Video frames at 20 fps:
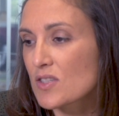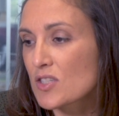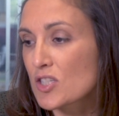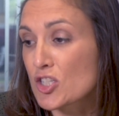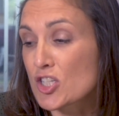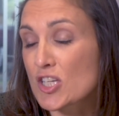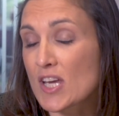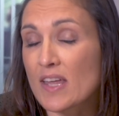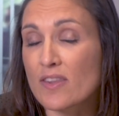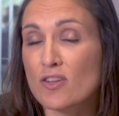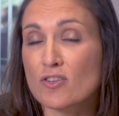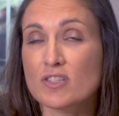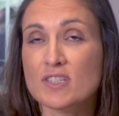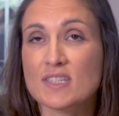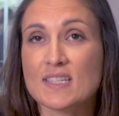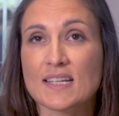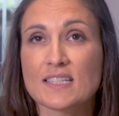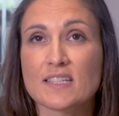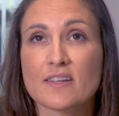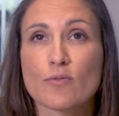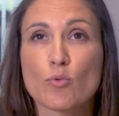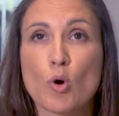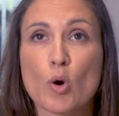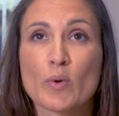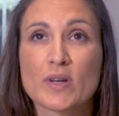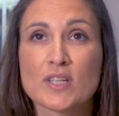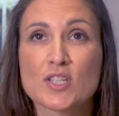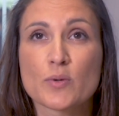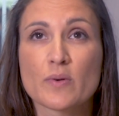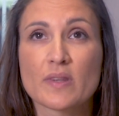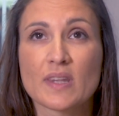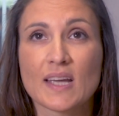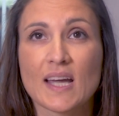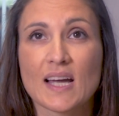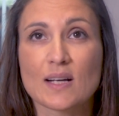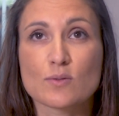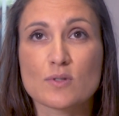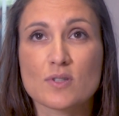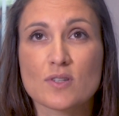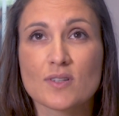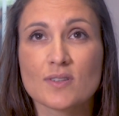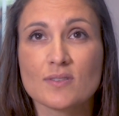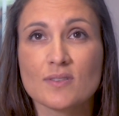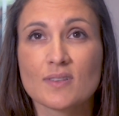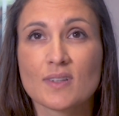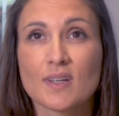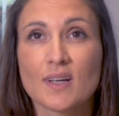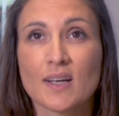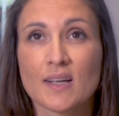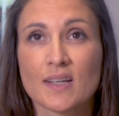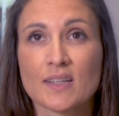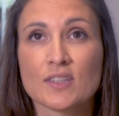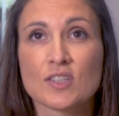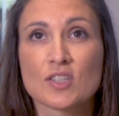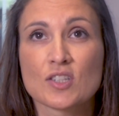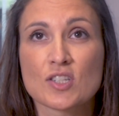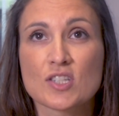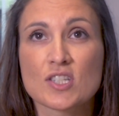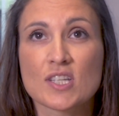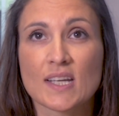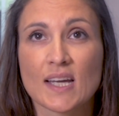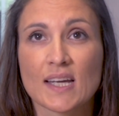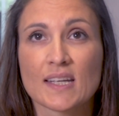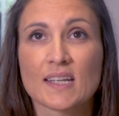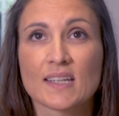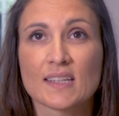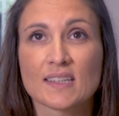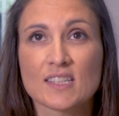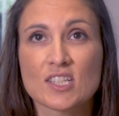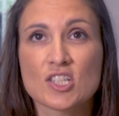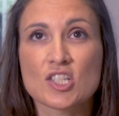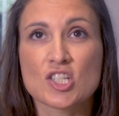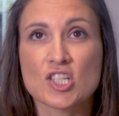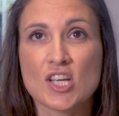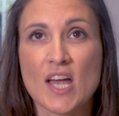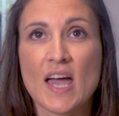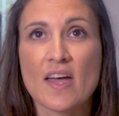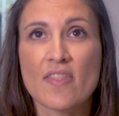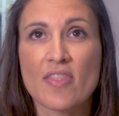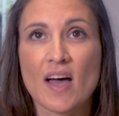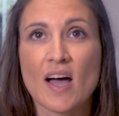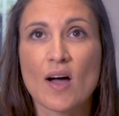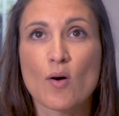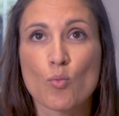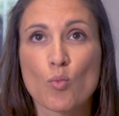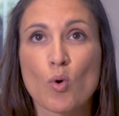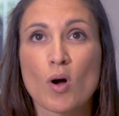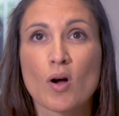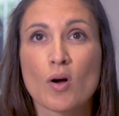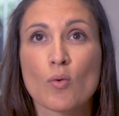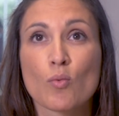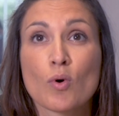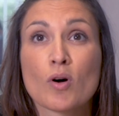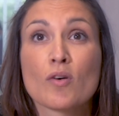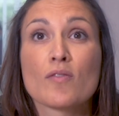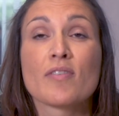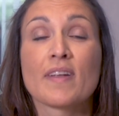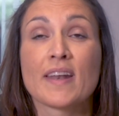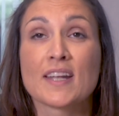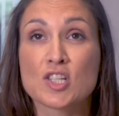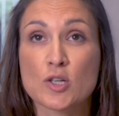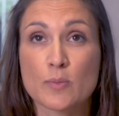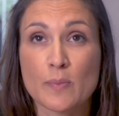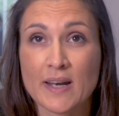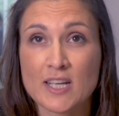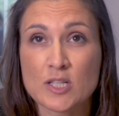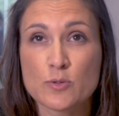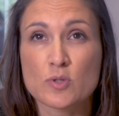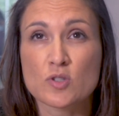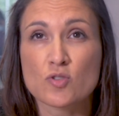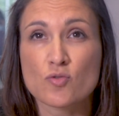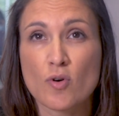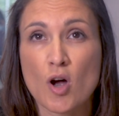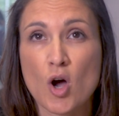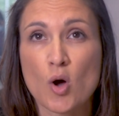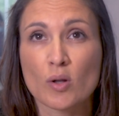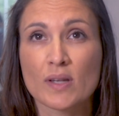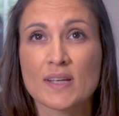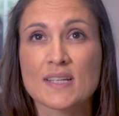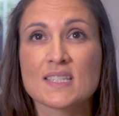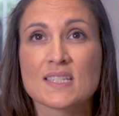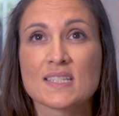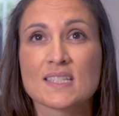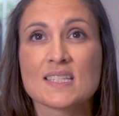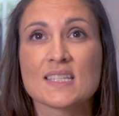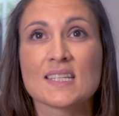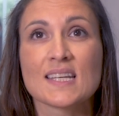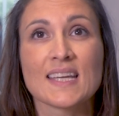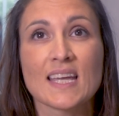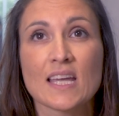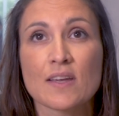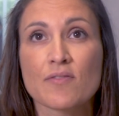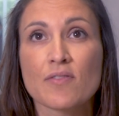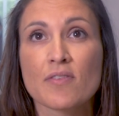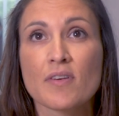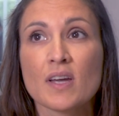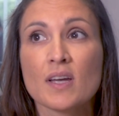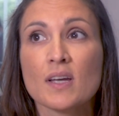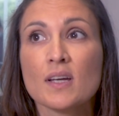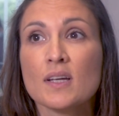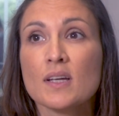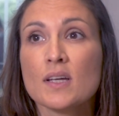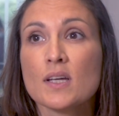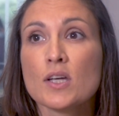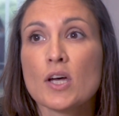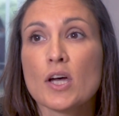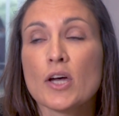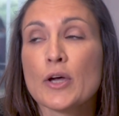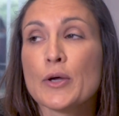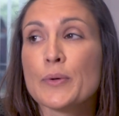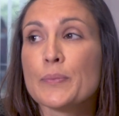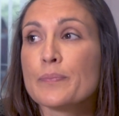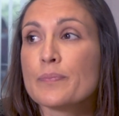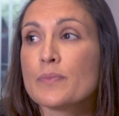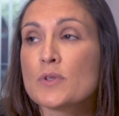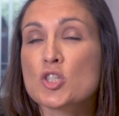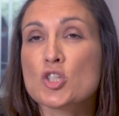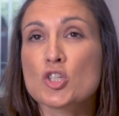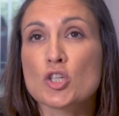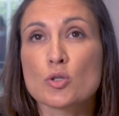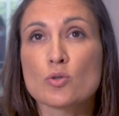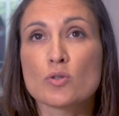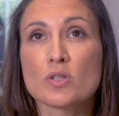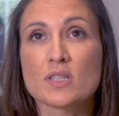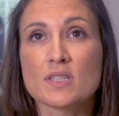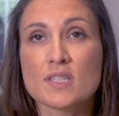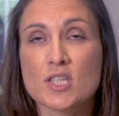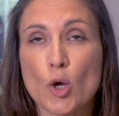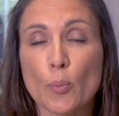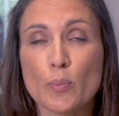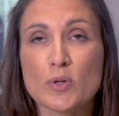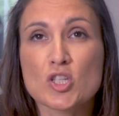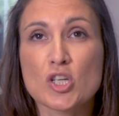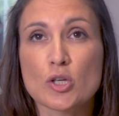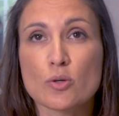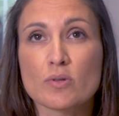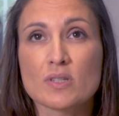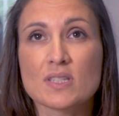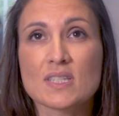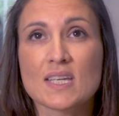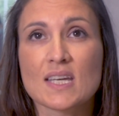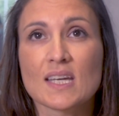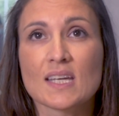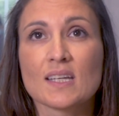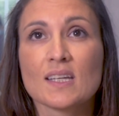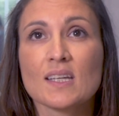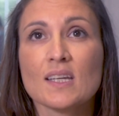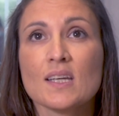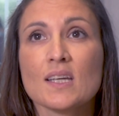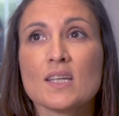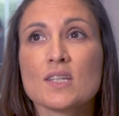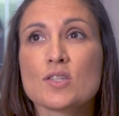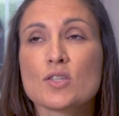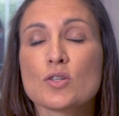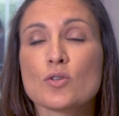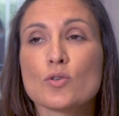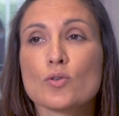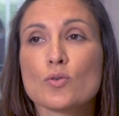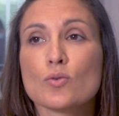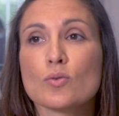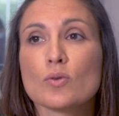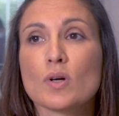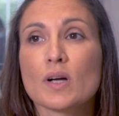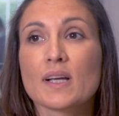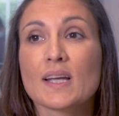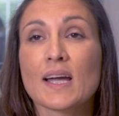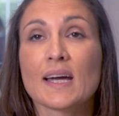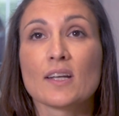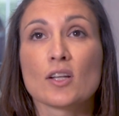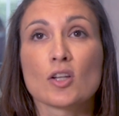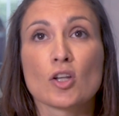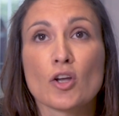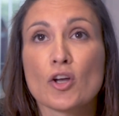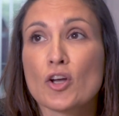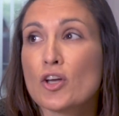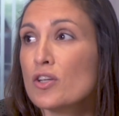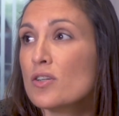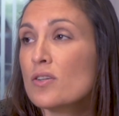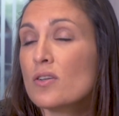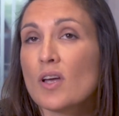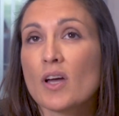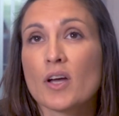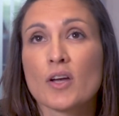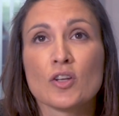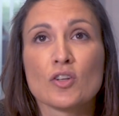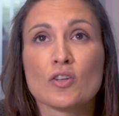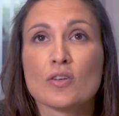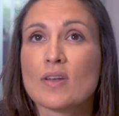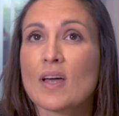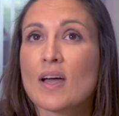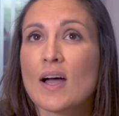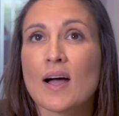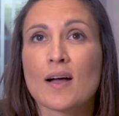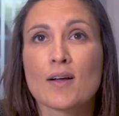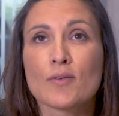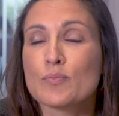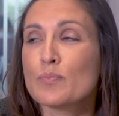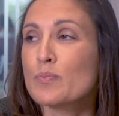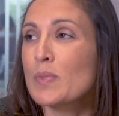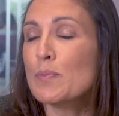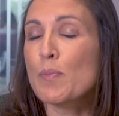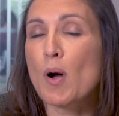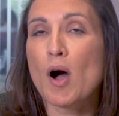to share the understanding of what we do in the council, to kind of share that what financial management's role is, and to give students the opportunity to kind of learn and be